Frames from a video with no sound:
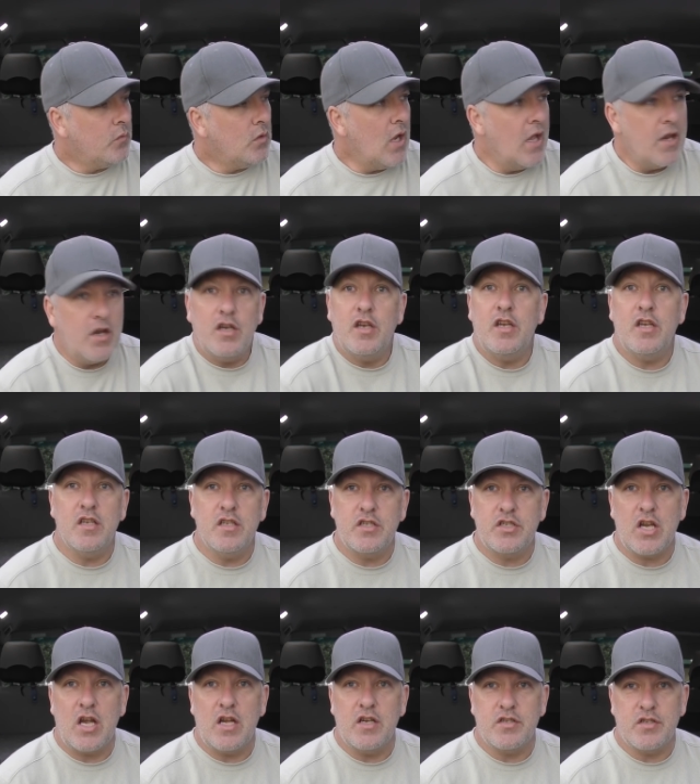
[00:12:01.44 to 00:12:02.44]
And I needed to
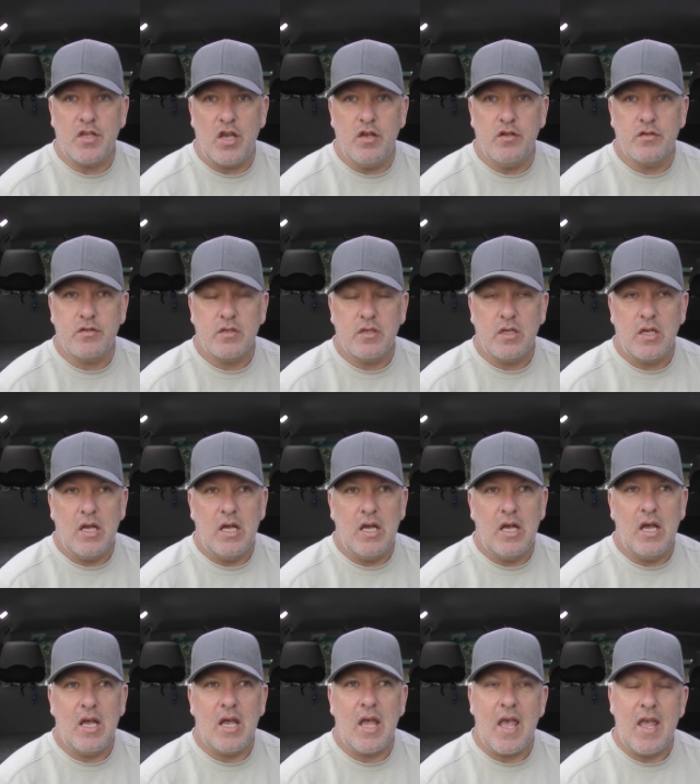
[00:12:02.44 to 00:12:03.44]
charge those.
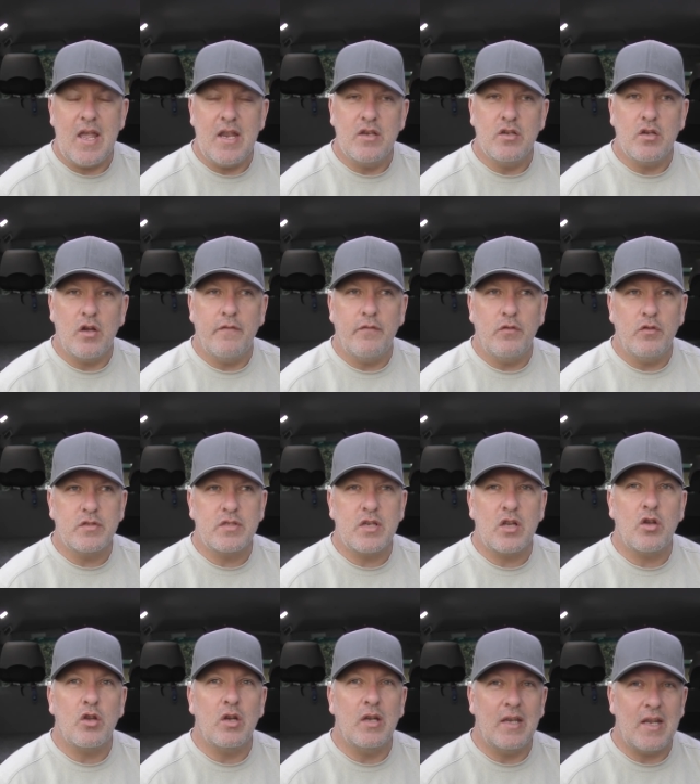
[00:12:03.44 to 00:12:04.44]
And I've also
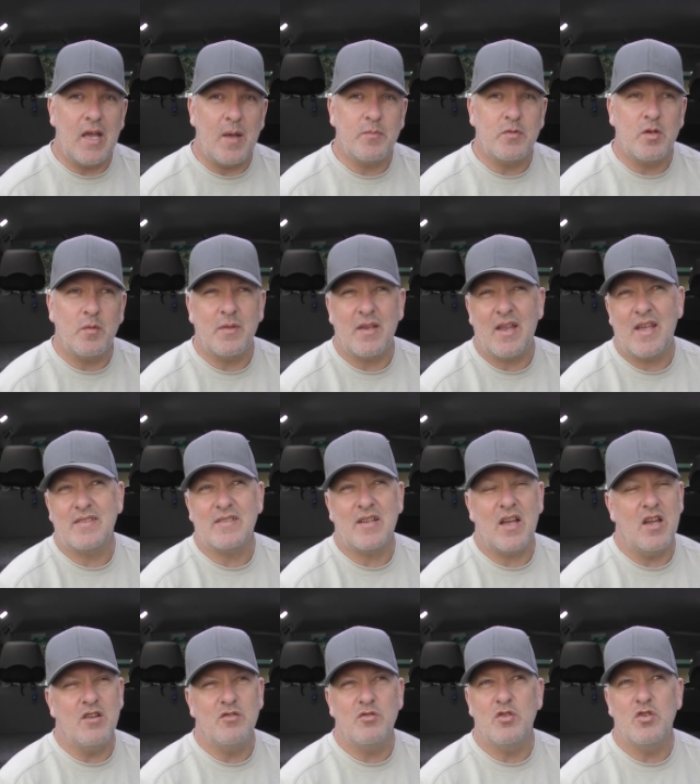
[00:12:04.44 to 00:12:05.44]
got a laptop that has a
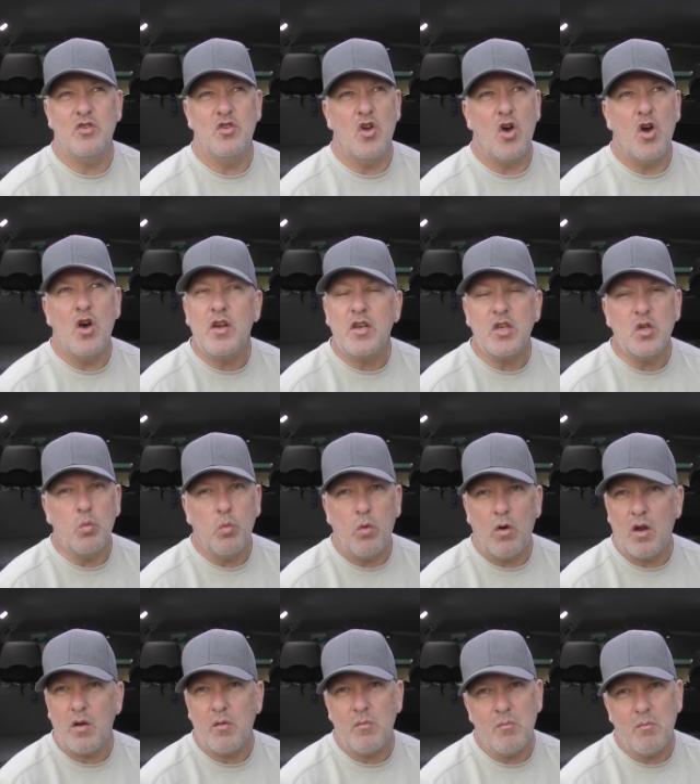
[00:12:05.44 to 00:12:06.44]
190
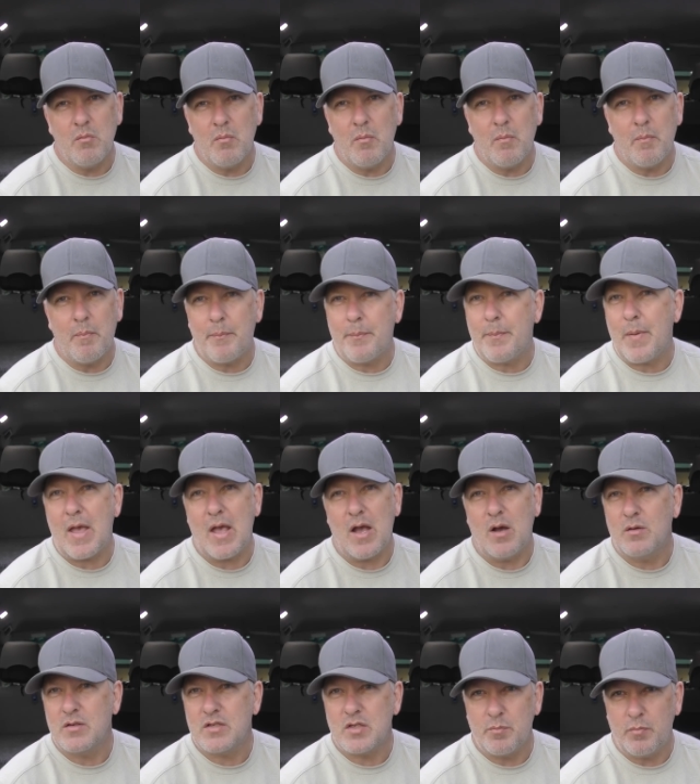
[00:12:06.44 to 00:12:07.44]
watt
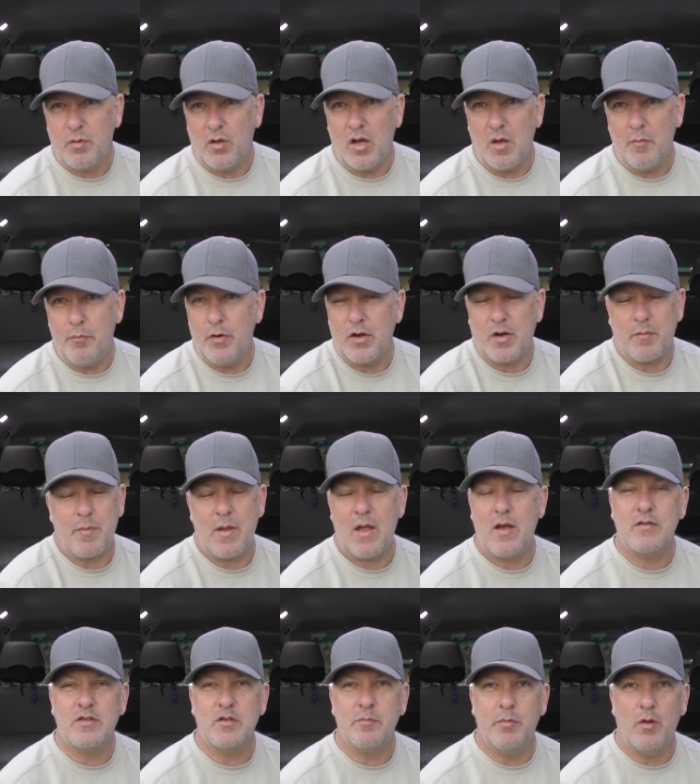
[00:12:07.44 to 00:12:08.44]
power supply, brick
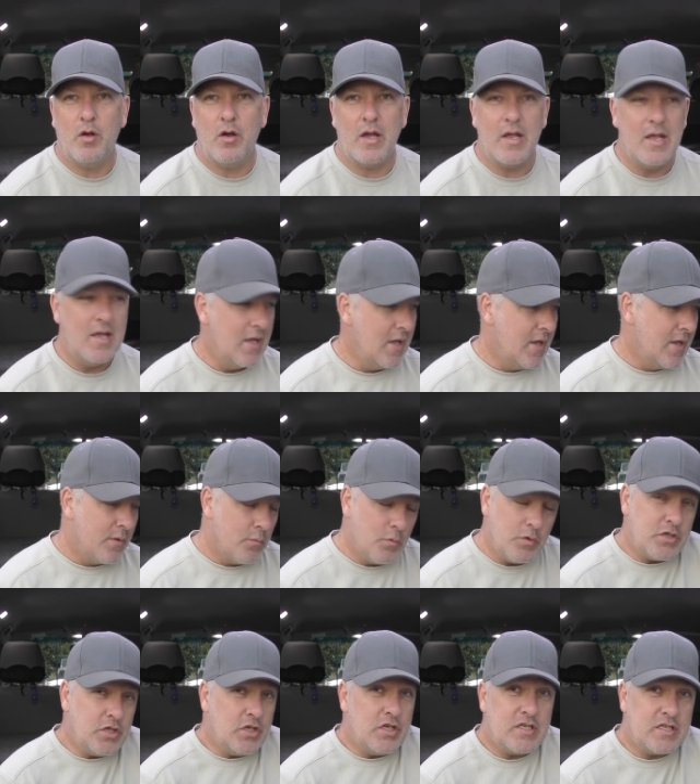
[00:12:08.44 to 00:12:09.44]
power supply,
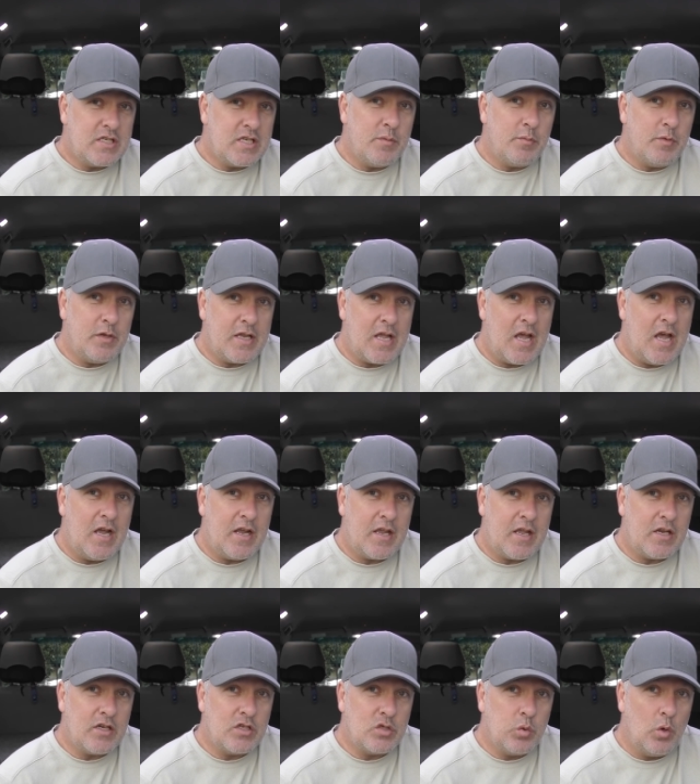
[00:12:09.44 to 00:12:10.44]
which you just simply can't
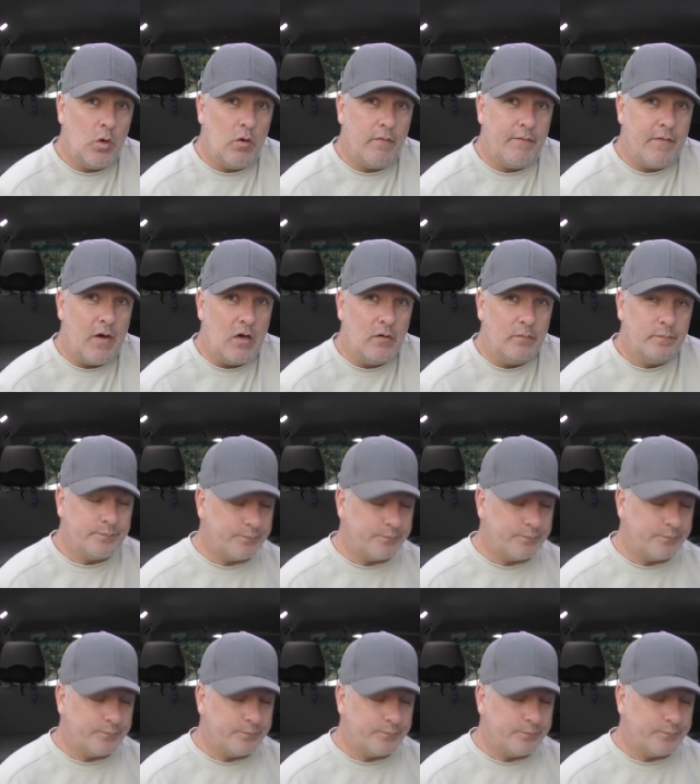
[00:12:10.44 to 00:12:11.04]
get in 12 volt.